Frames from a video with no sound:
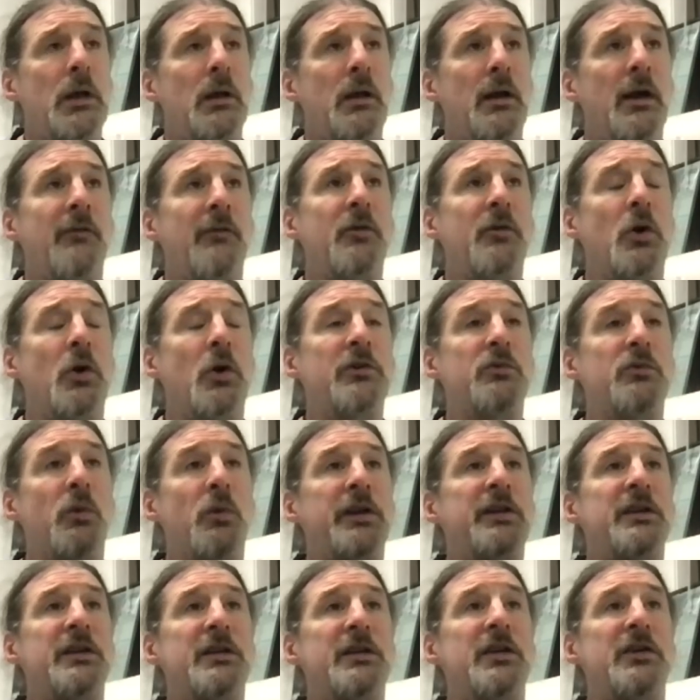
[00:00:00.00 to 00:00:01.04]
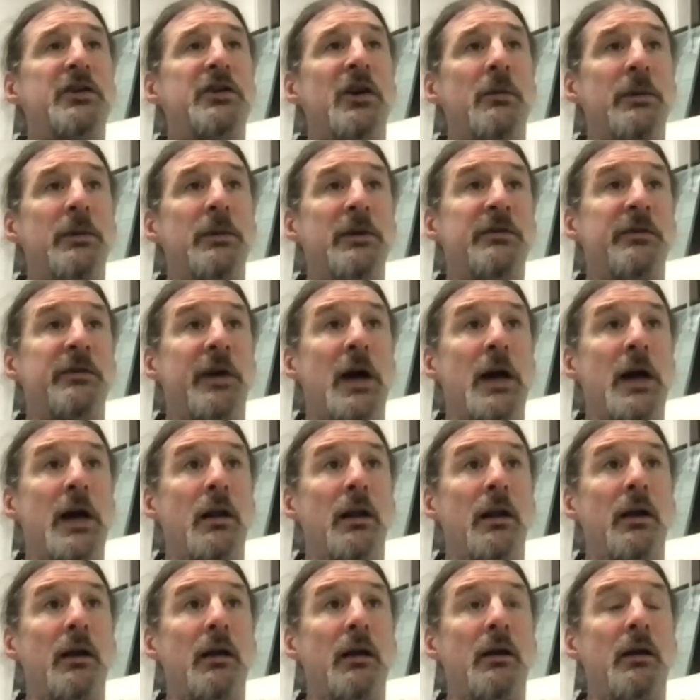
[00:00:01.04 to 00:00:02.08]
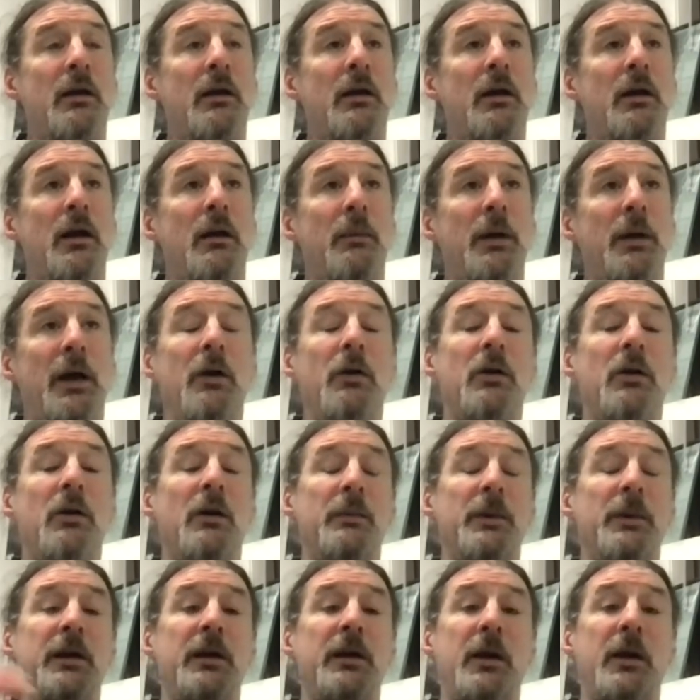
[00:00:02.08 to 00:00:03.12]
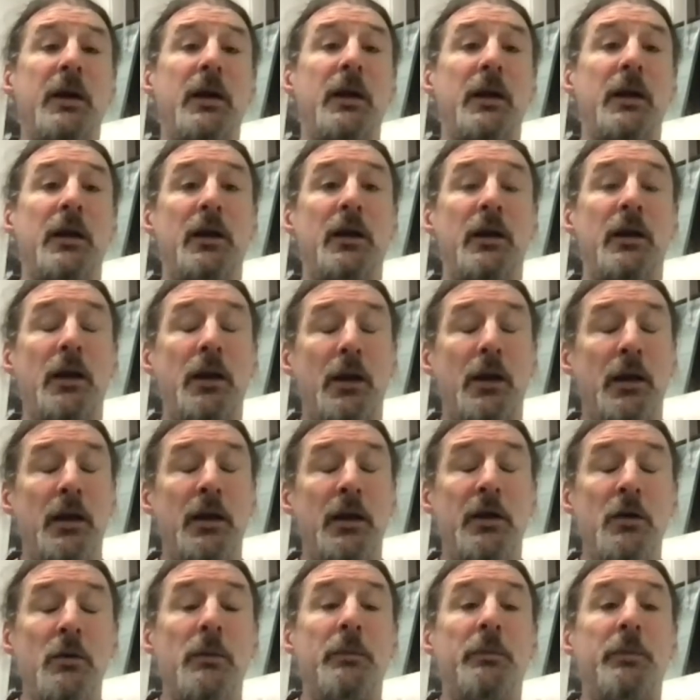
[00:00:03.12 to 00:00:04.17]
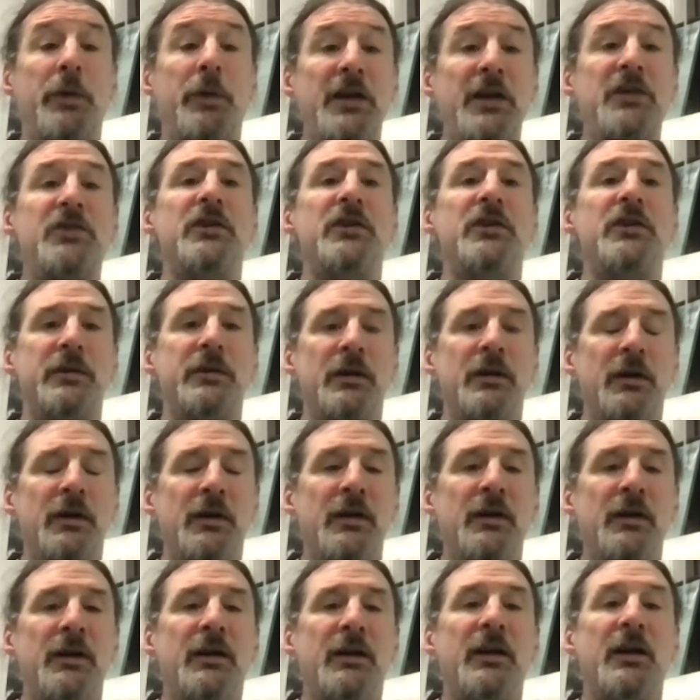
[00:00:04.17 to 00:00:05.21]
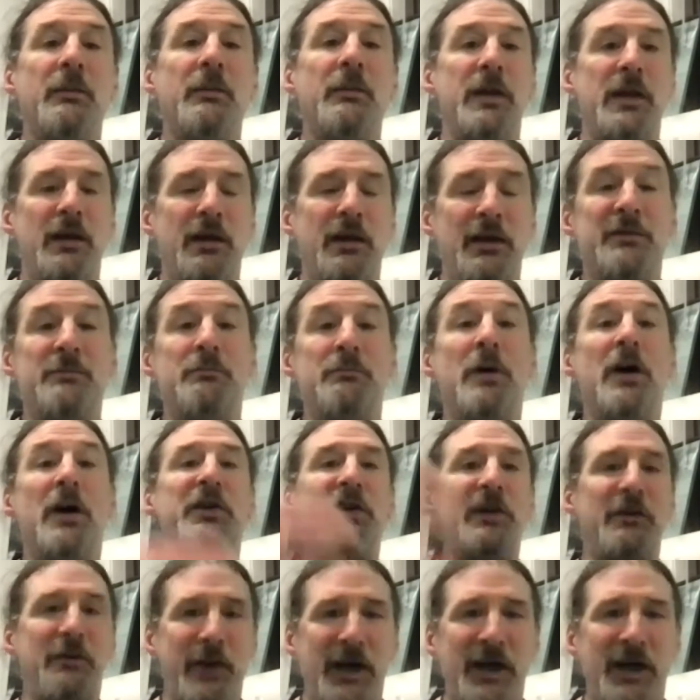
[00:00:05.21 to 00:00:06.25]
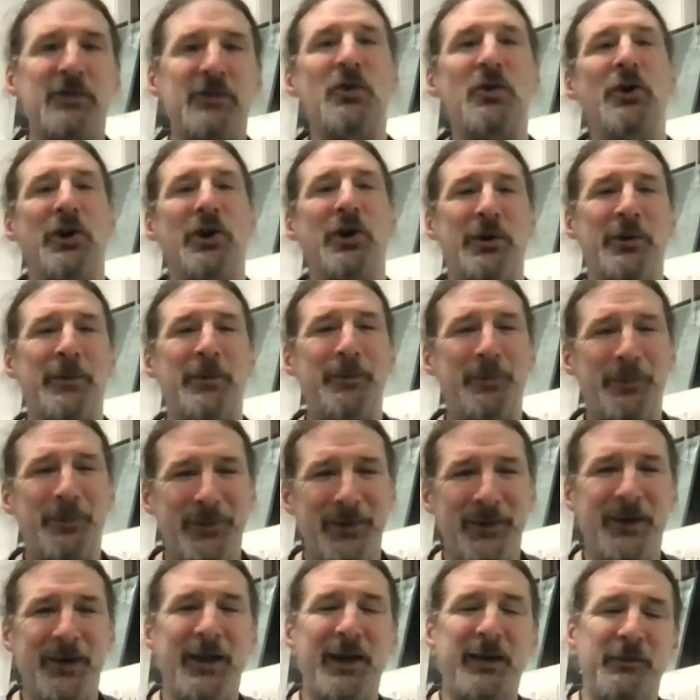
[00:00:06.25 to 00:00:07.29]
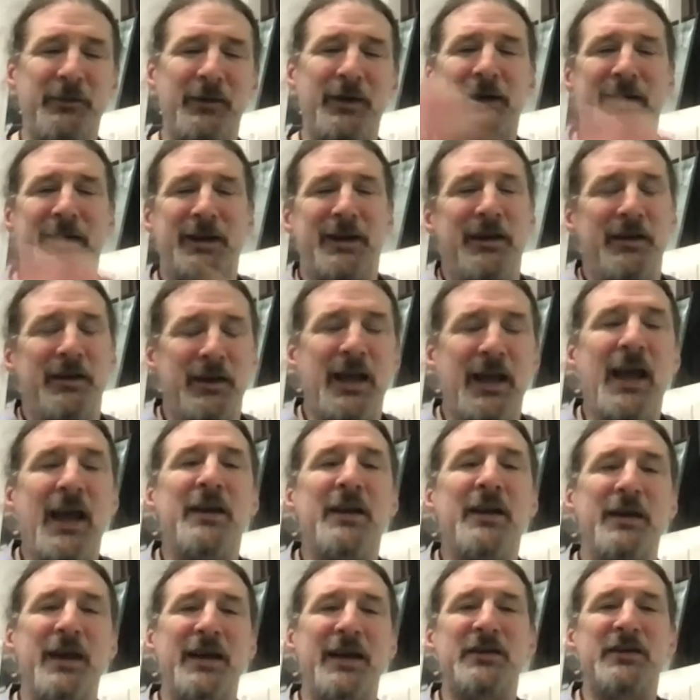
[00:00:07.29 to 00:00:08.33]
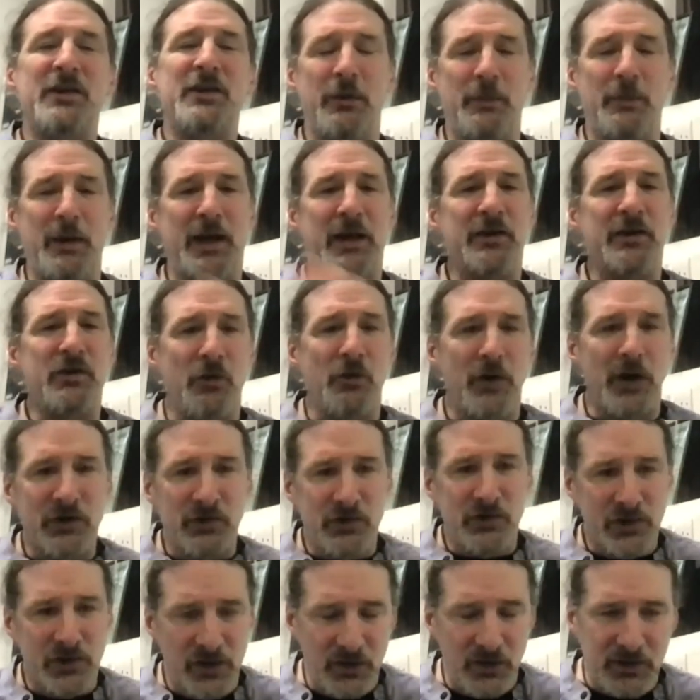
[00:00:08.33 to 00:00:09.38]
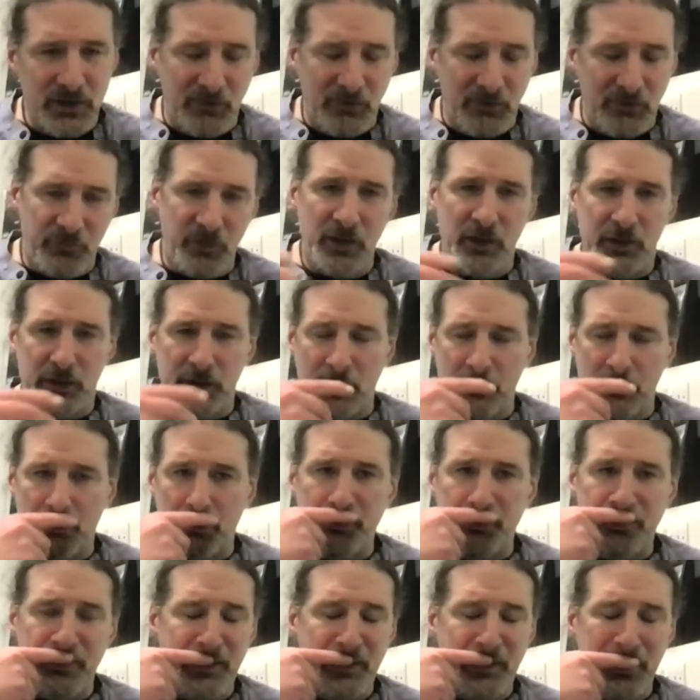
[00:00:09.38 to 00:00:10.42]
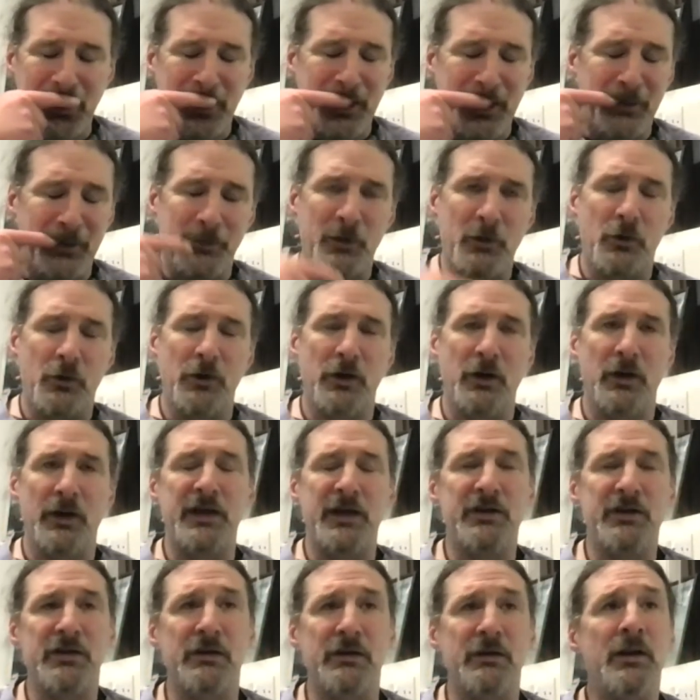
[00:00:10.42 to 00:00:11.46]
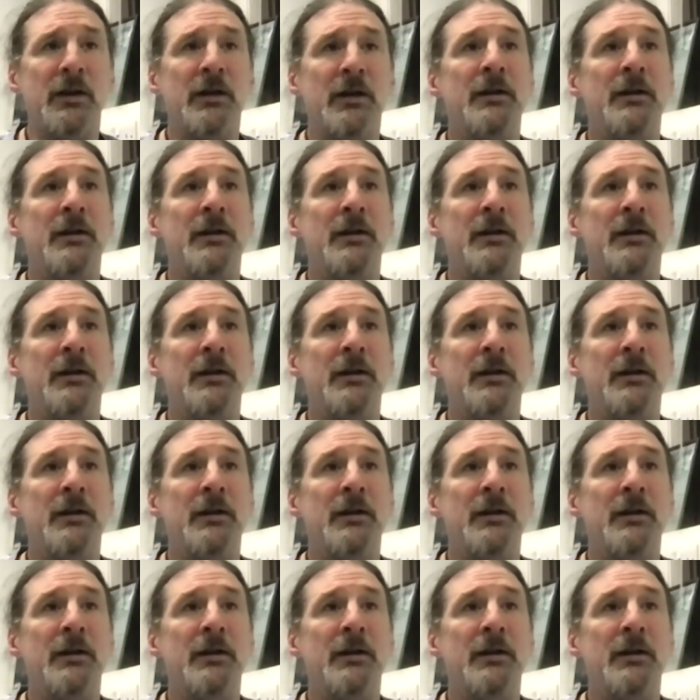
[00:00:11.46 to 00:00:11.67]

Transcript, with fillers: of course, what determines final um, outcome in a, in, a, in a human patient can be is multifactorial, and you can't necessarily make a direct genotype phenotype um, correlation.